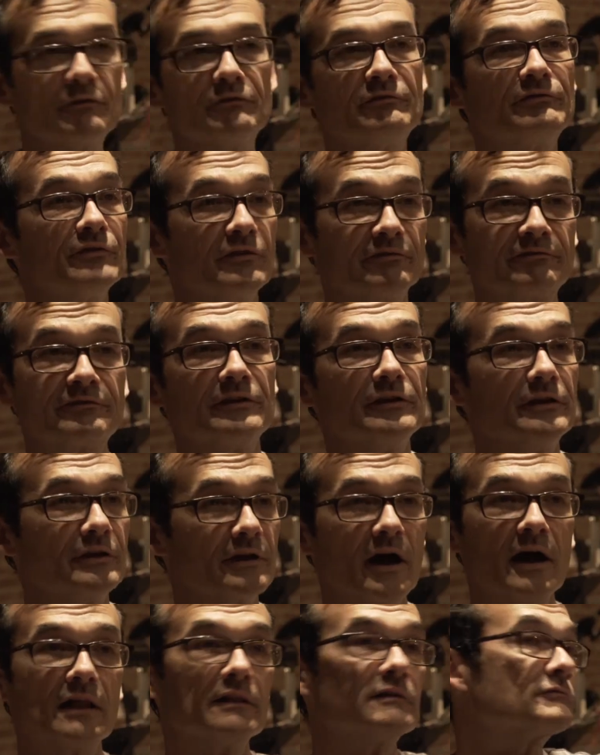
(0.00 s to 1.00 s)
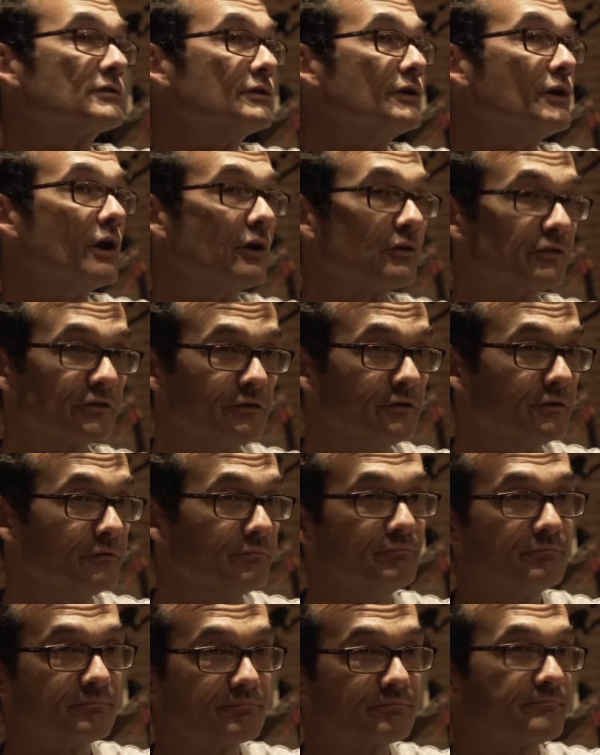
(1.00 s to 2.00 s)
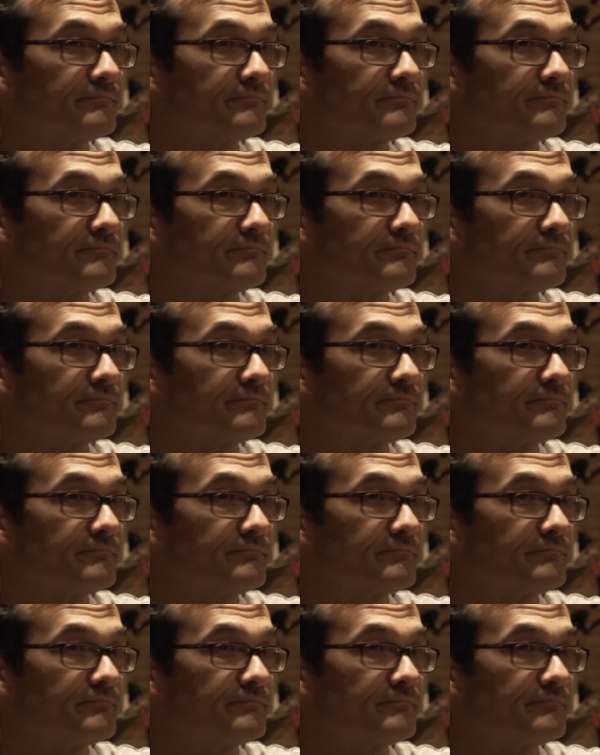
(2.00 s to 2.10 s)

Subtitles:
15 Oliver Nelson